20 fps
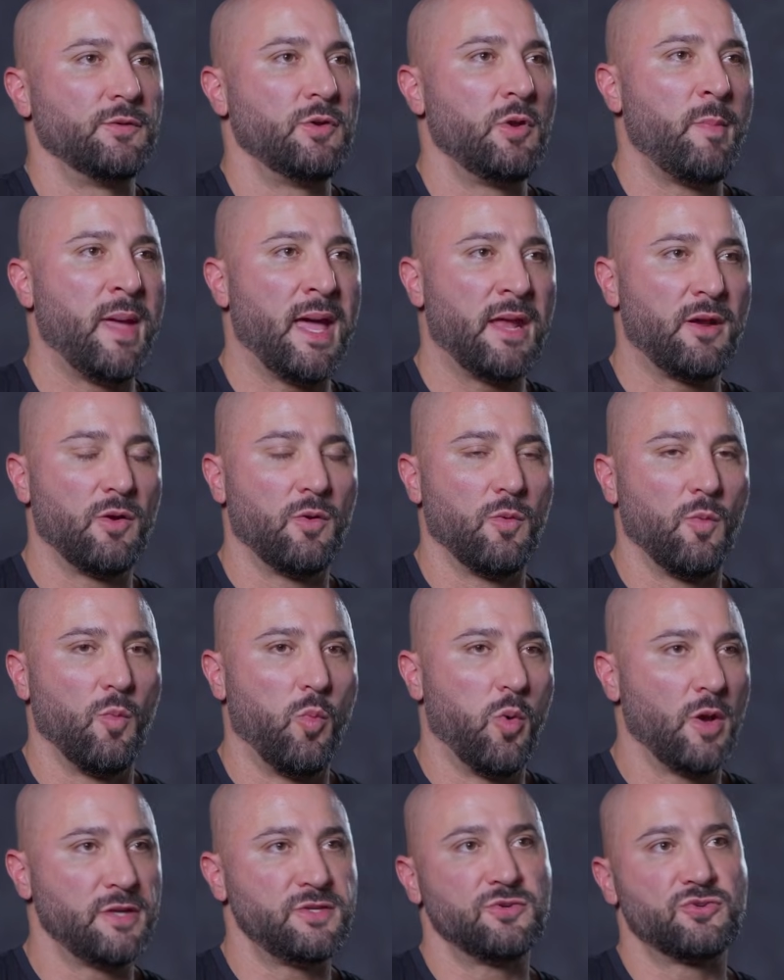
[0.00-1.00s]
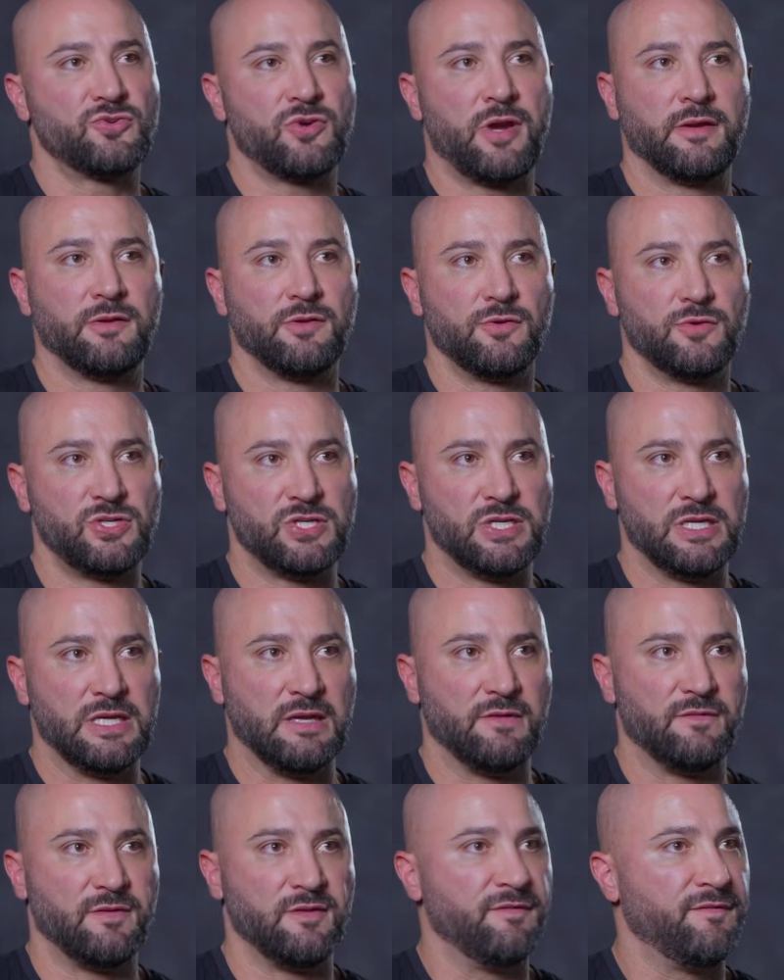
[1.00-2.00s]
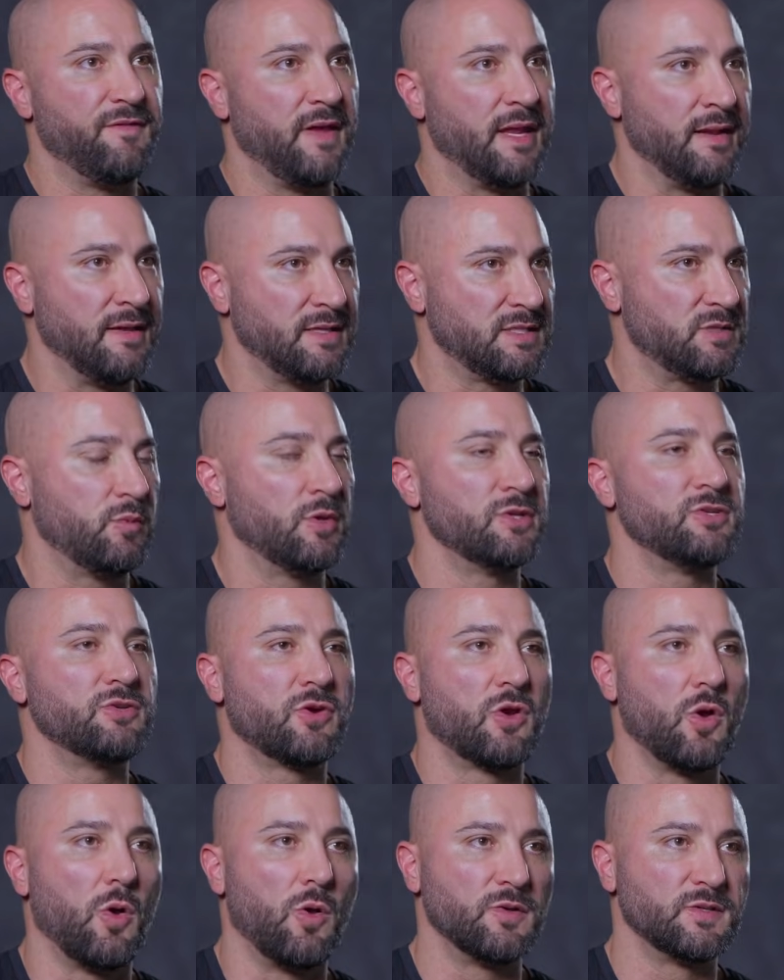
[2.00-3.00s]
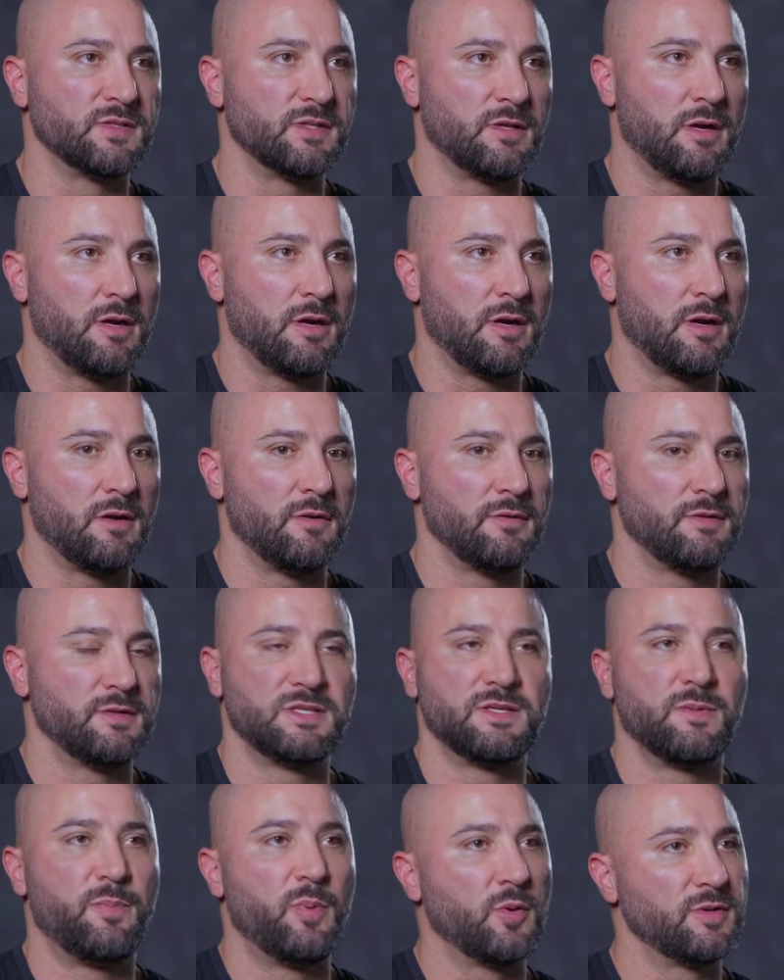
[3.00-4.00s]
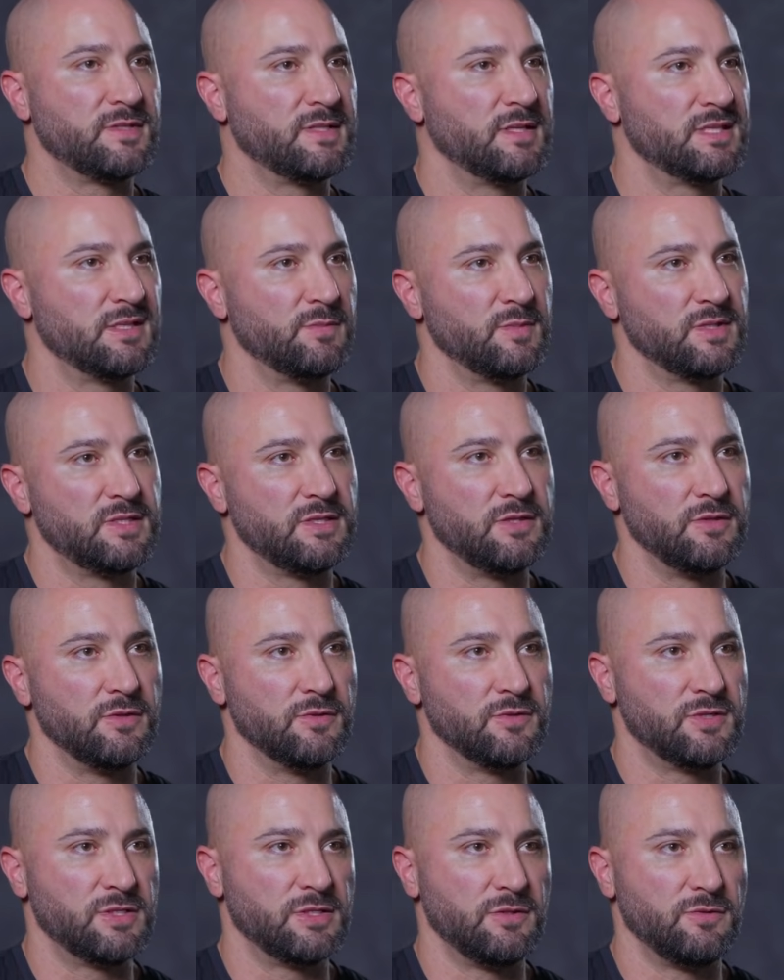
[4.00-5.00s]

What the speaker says: no matter what you're trying to achieve in fitness, what your goals are, the support system is huge.